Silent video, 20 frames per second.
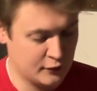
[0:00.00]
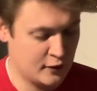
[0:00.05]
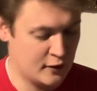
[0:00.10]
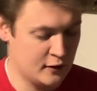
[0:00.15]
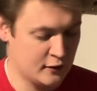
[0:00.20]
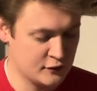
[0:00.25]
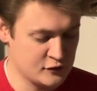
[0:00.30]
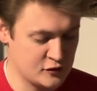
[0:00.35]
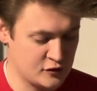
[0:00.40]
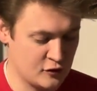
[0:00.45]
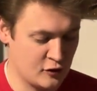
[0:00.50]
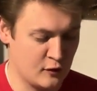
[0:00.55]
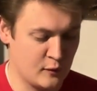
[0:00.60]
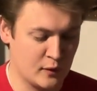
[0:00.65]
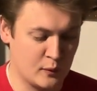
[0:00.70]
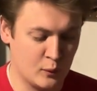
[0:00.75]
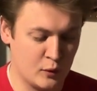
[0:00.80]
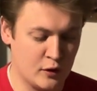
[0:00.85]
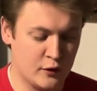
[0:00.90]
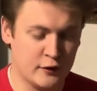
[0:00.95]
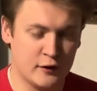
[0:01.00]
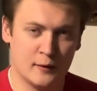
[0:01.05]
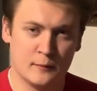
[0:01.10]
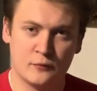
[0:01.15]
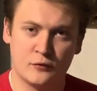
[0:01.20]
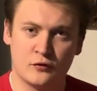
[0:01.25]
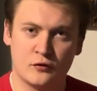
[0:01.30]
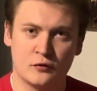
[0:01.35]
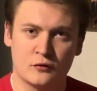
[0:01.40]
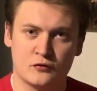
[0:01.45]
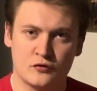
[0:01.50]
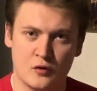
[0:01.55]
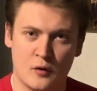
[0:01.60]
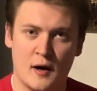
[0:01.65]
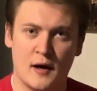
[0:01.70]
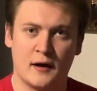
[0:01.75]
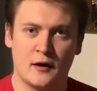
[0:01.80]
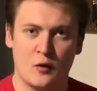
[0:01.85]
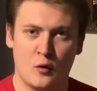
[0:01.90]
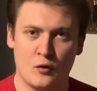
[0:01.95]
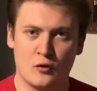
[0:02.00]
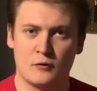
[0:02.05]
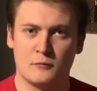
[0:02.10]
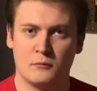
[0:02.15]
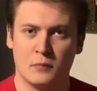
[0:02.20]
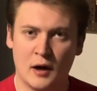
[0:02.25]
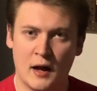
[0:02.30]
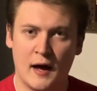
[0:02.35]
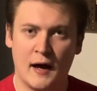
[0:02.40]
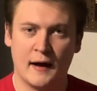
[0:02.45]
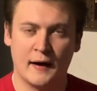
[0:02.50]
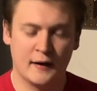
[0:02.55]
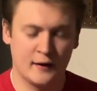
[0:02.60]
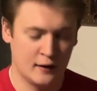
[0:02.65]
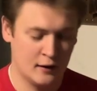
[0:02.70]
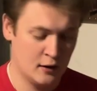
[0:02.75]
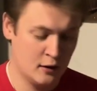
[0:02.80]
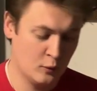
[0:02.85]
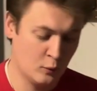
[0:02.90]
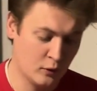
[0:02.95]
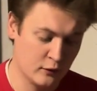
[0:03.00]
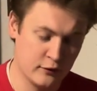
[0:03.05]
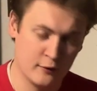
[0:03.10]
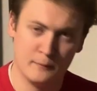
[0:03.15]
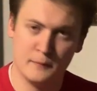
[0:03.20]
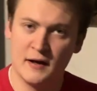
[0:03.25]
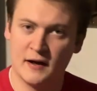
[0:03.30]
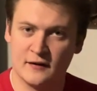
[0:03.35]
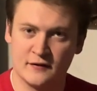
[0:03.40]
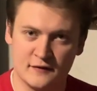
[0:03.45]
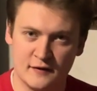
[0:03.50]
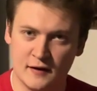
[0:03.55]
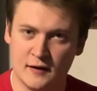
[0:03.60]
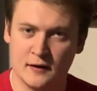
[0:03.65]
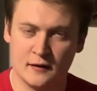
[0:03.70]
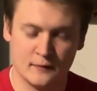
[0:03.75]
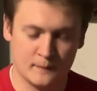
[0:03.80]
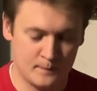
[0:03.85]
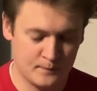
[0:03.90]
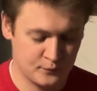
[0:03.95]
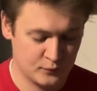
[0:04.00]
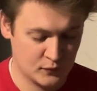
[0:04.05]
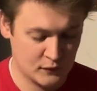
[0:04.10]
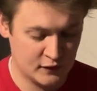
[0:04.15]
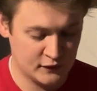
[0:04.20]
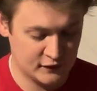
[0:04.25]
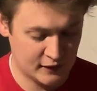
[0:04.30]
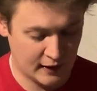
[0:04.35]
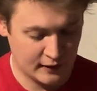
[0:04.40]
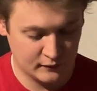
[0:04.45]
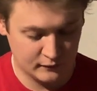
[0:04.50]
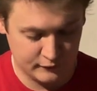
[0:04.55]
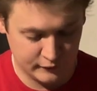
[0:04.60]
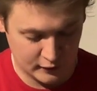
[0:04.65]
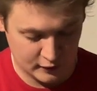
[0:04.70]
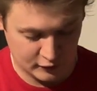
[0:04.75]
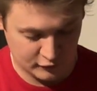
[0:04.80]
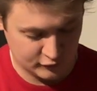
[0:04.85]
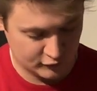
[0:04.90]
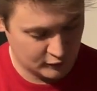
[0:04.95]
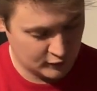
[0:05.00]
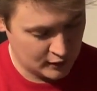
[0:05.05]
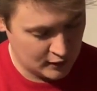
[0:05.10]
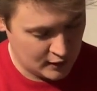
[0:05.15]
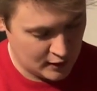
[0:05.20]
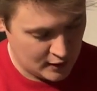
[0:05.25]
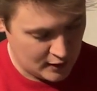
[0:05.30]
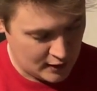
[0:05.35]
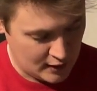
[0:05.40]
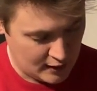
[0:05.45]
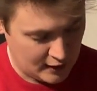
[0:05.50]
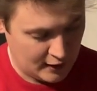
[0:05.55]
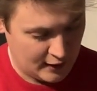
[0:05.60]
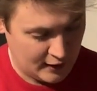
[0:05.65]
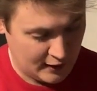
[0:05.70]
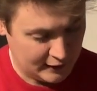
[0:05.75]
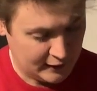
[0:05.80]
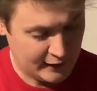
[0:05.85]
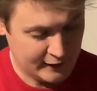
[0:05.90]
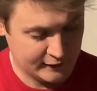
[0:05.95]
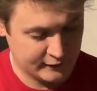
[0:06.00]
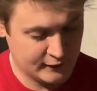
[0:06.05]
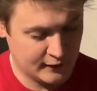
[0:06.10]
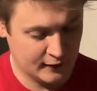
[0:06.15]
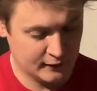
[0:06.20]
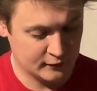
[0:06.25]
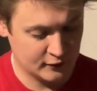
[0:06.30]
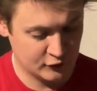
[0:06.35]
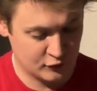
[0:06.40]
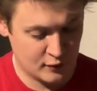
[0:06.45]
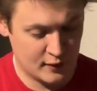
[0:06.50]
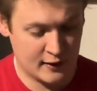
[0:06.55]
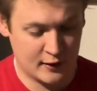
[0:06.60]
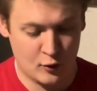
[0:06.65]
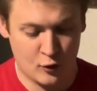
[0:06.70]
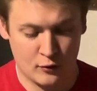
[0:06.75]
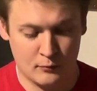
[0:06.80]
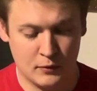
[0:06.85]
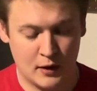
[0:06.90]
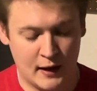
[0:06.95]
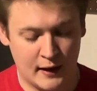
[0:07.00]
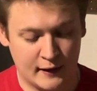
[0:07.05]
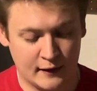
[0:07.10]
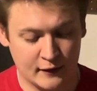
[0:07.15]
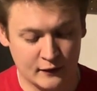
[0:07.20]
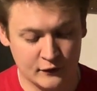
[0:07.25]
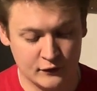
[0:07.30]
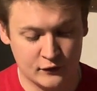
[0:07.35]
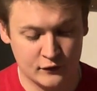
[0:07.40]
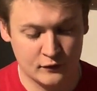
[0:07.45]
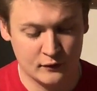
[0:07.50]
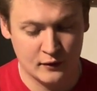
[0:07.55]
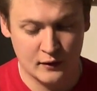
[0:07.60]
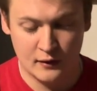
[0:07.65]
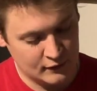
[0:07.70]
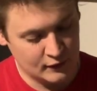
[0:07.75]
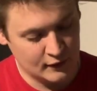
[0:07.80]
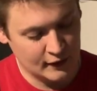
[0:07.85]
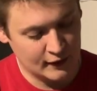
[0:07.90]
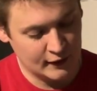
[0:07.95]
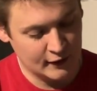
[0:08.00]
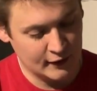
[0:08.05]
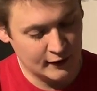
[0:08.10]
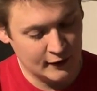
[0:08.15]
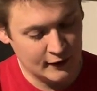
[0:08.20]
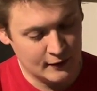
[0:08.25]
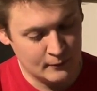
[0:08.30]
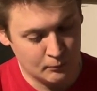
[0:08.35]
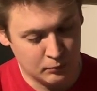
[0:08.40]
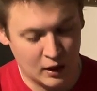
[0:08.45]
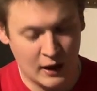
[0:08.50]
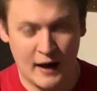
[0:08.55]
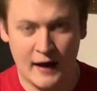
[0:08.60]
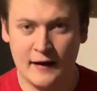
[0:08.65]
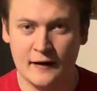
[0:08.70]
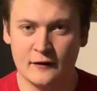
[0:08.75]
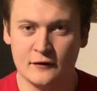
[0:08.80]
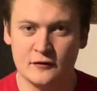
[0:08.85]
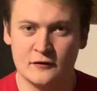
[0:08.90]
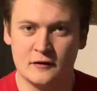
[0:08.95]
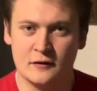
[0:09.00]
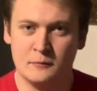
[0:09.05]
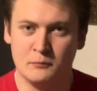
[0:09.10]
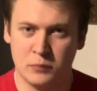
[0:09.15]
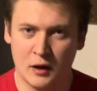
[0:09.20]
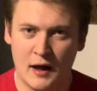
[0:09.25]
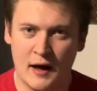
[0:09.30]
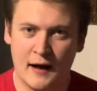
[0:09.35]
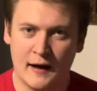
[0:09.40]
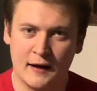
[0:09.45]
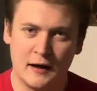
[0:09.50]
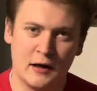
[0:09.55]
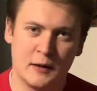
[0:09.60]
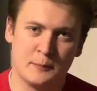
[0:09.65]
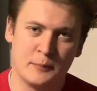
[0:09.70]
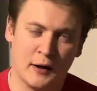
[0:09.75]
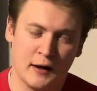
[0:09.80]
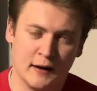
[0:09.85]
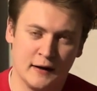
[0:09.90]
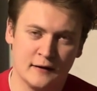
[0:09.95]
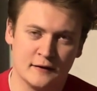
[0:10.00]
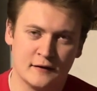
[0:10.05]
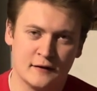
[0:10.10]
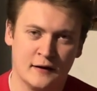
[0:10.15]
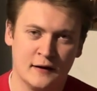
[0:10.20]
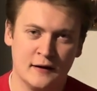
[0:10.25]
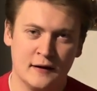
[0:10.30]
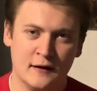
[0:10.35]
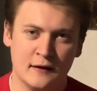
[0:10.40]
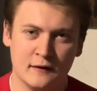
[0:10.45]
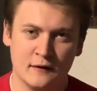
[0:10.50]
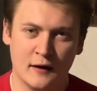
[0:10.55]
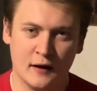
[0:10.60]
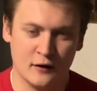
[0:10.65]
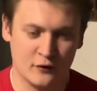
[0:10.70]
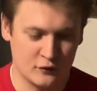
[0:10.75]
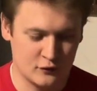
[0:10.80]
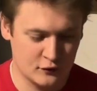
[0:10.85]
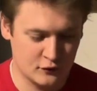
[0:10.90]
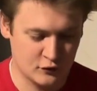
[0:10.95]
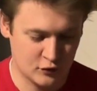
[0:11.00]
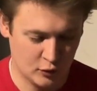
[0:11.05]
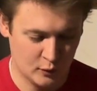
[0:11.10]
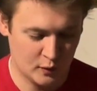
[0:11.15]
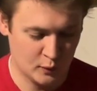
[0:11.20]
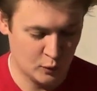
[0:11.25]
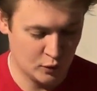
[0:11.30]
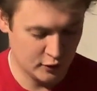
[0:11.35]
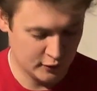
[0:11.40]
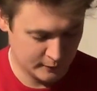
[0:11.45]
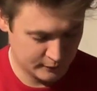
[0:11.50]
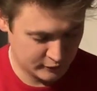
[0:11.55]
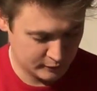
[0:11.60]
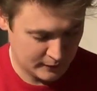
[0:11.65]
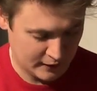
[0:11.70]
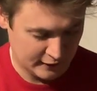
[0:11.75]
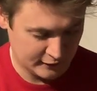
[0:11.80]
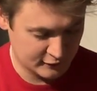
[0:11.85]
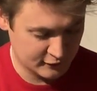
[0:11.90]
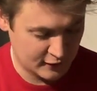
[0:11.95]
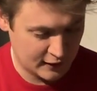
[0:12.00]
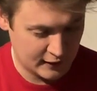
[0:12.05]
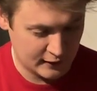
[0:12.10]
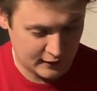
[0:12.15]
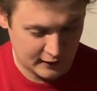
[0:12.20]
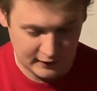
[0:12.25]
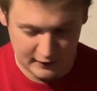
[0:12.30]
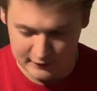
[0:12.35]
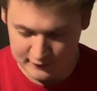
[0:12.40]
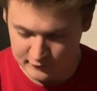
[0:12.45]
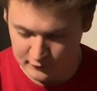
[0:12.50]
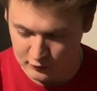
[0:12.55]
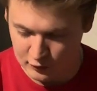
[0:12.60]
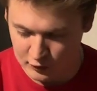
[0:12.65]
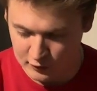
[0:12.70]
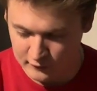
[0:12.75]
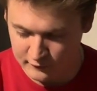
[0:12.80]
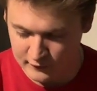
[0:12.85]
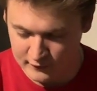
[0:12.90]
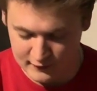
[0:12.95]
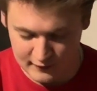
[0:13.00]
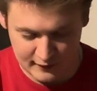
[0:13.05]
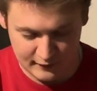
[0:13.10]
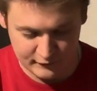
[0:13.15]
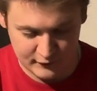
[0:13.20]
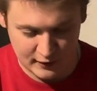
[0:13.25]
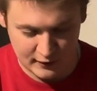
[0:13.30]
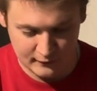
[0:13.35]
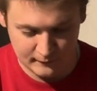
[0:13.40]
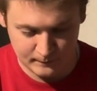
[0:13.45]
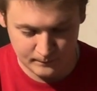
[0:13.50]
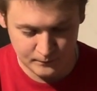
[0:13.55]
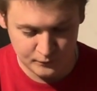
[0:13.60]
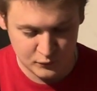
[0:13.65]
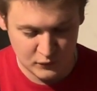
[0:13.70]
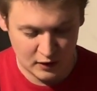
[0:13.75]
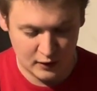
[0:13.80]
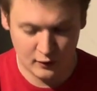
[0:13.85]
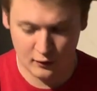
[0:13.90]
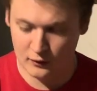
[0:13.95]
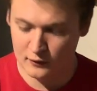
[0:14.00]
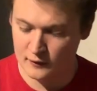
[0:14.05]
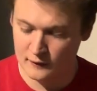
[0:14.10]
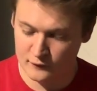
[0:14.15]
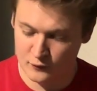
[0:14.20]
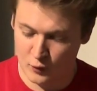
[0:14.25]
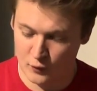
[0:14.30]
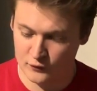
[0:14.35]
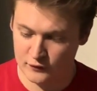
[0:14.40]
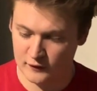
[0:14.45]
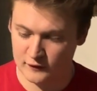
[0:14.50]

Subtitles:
on Sherwin-Williams tricorn black with a mixed in satin finish. I like that. And tricorn black is the blackest black paint that Sherwin-Williams makes. And I like the look of it that I've gotten here. And of course I